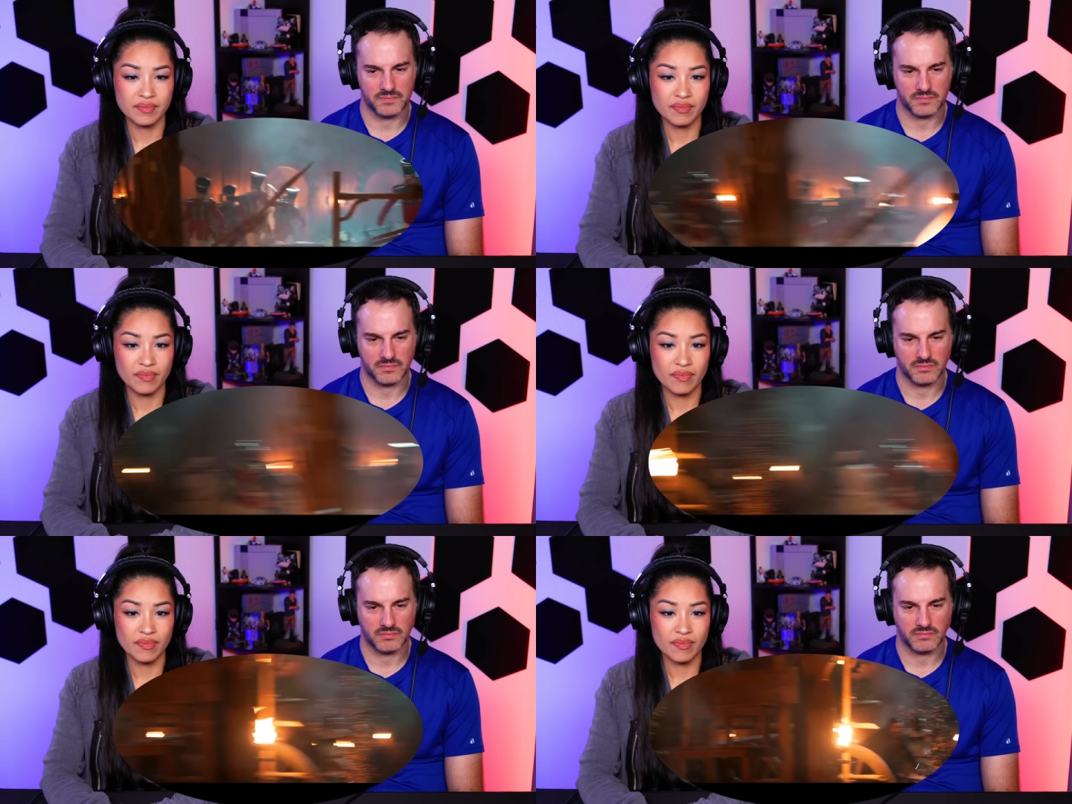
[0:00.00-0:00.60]

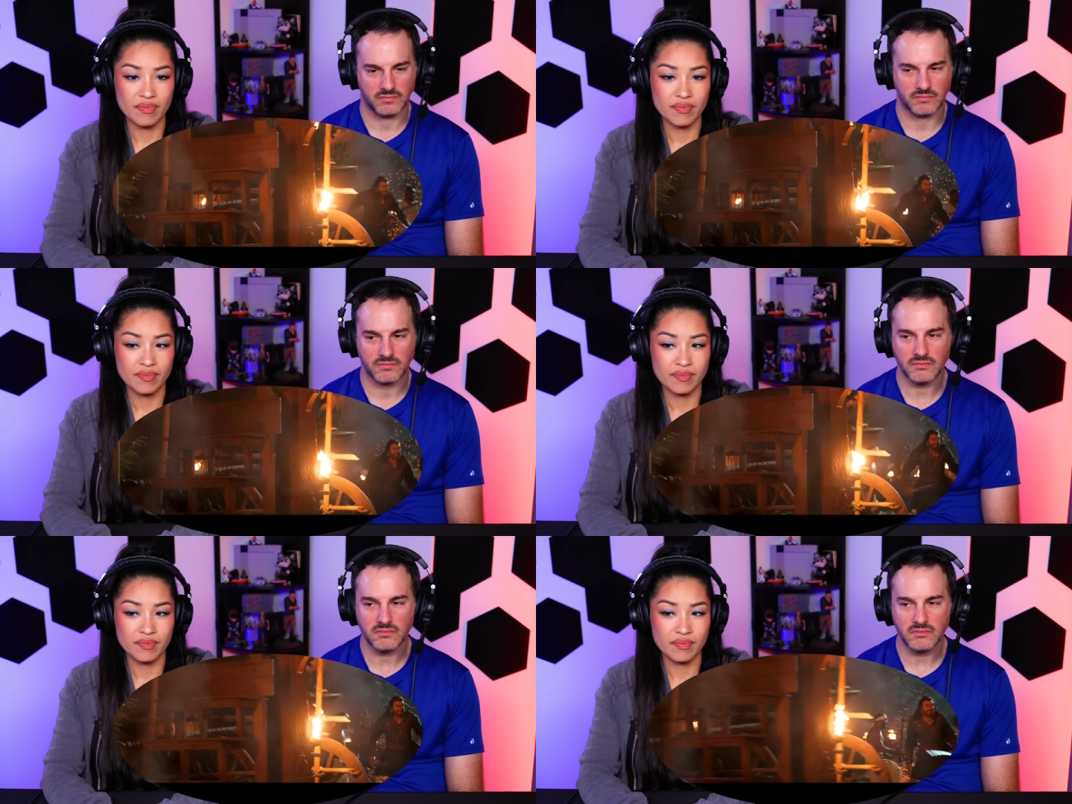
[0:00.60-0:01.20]

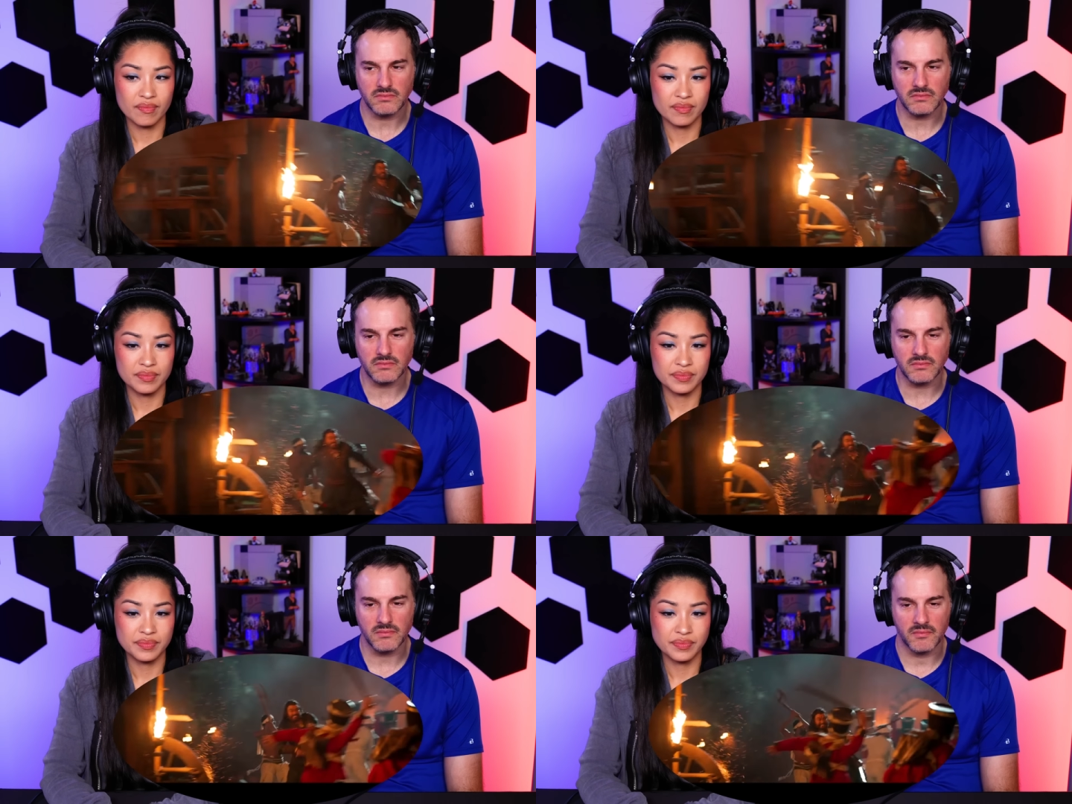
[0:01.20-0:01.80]

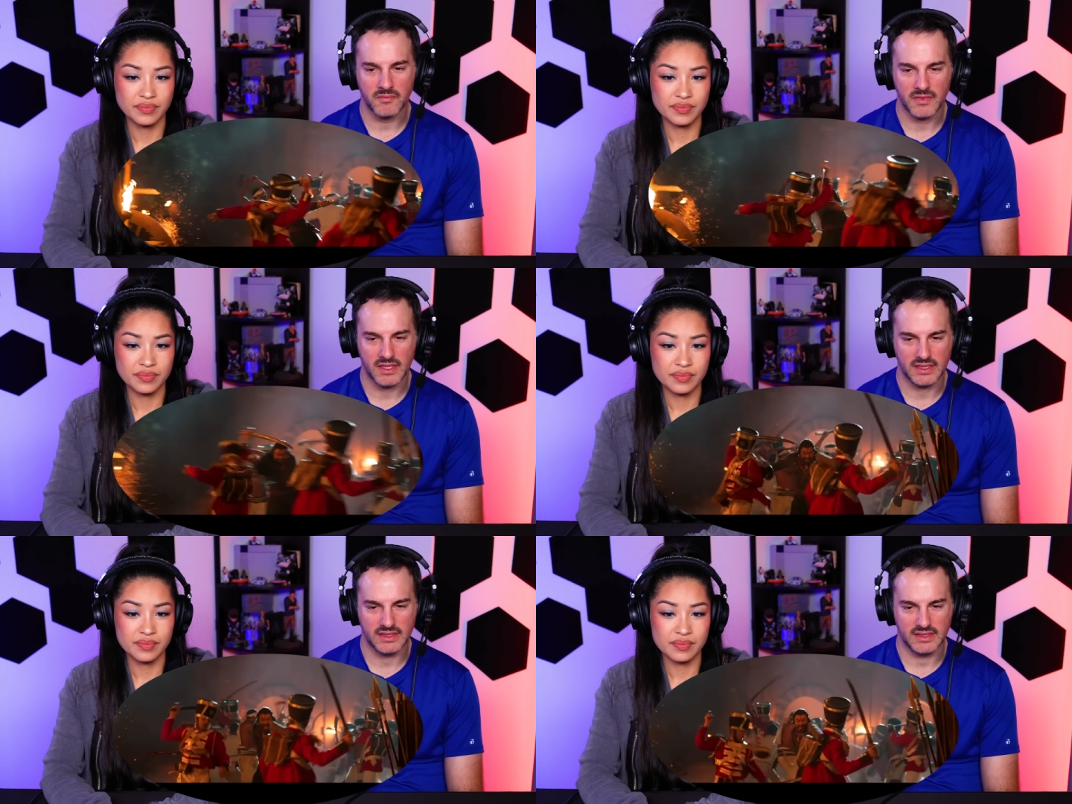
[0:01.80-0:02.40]

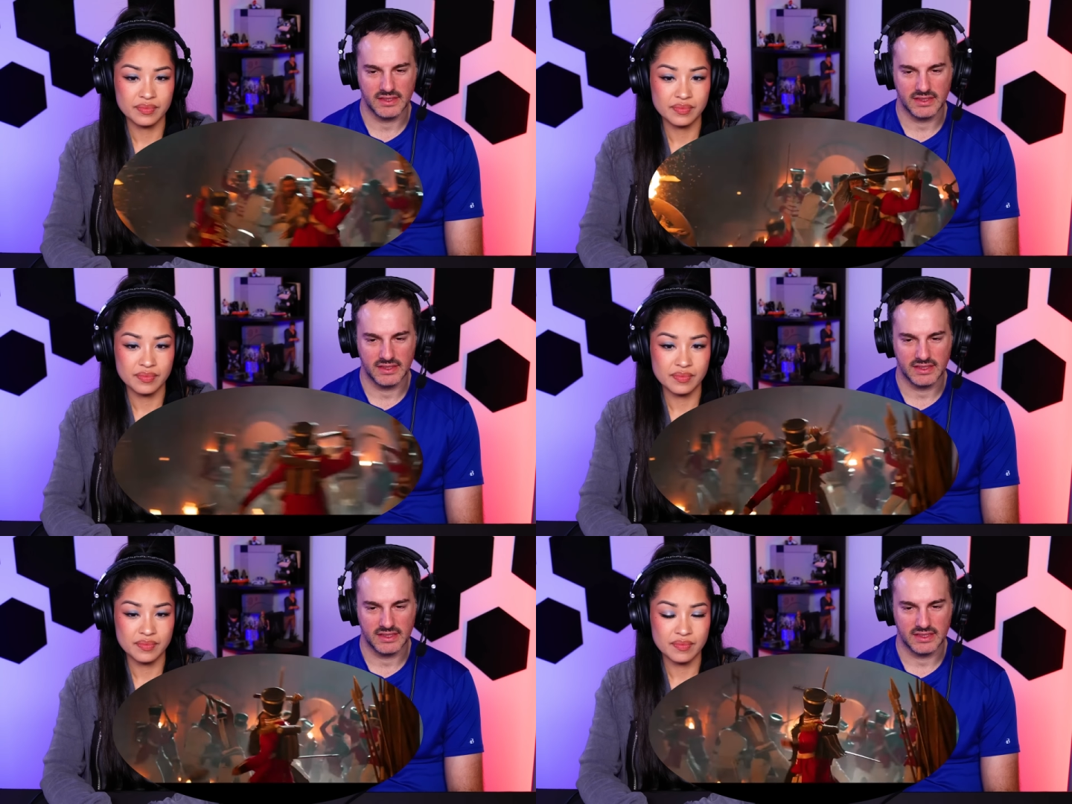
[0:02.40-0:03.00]

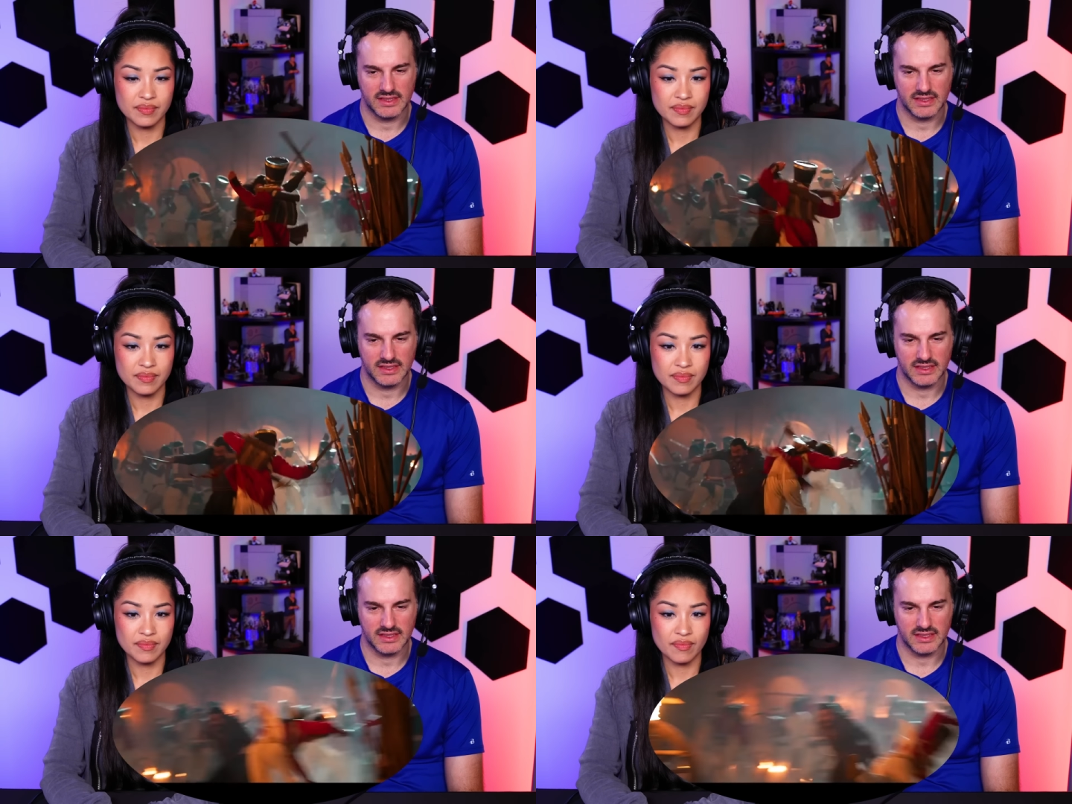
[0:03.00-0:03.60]

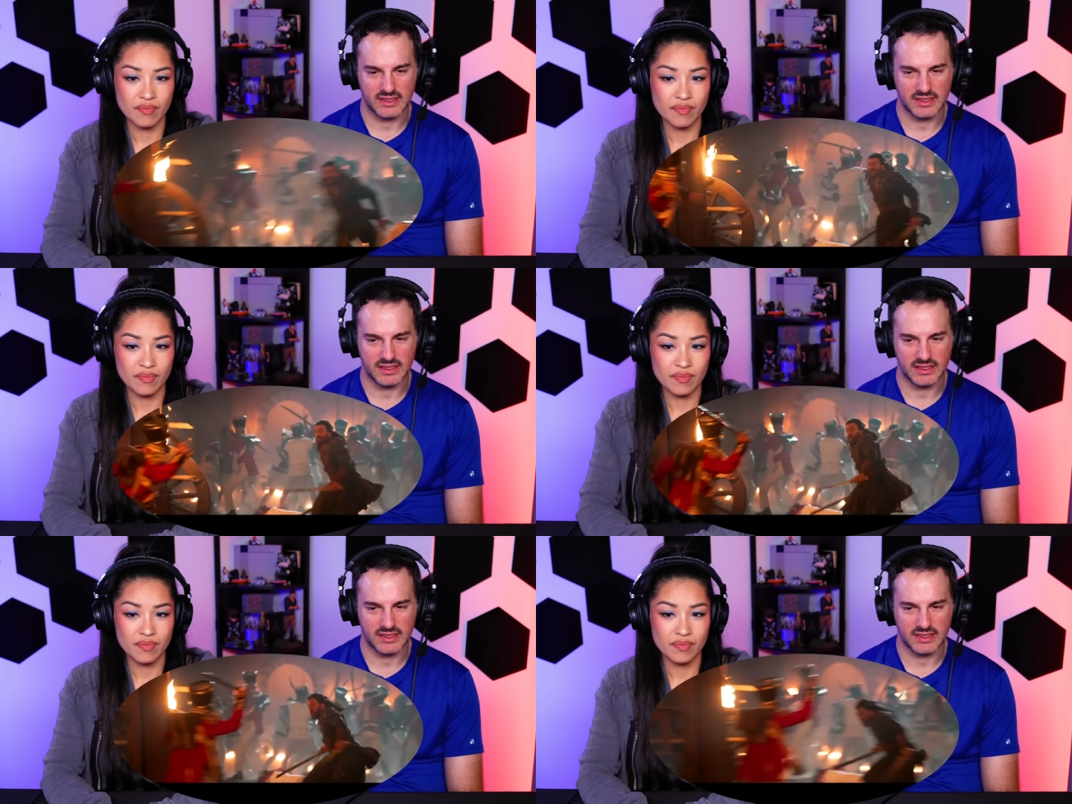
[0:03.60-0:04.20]

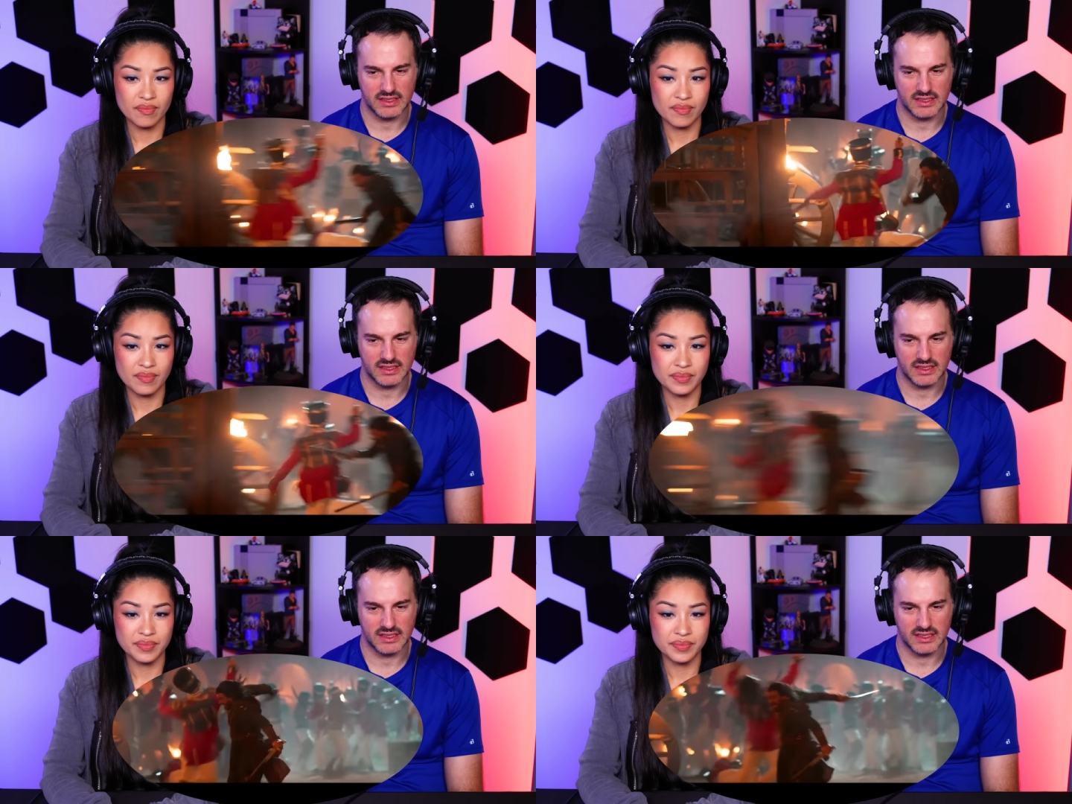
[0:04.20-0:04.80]

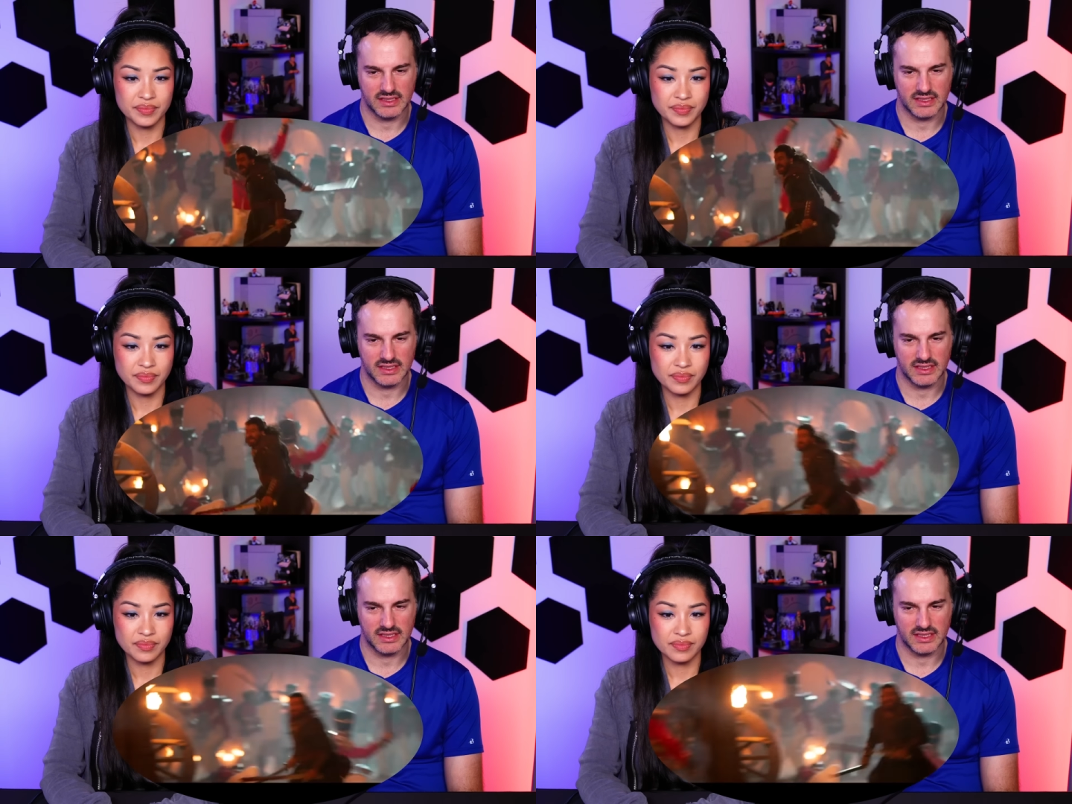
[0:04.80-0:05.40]

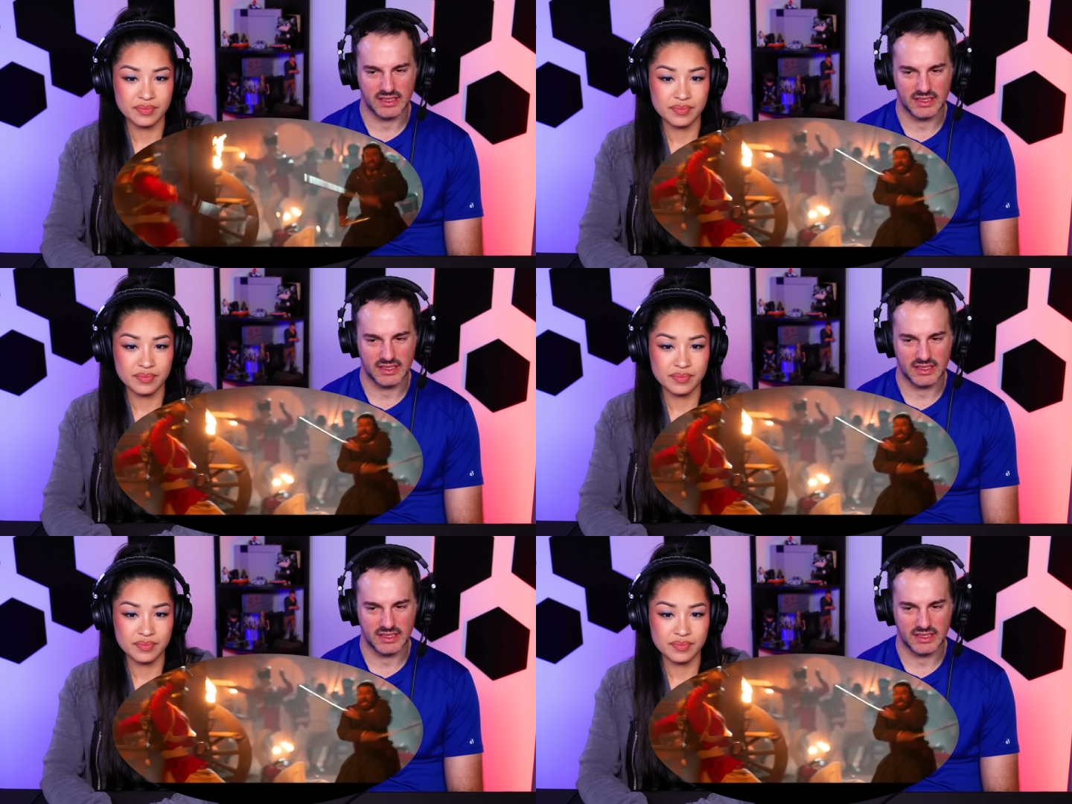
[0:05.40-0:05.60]
Nobody speaks.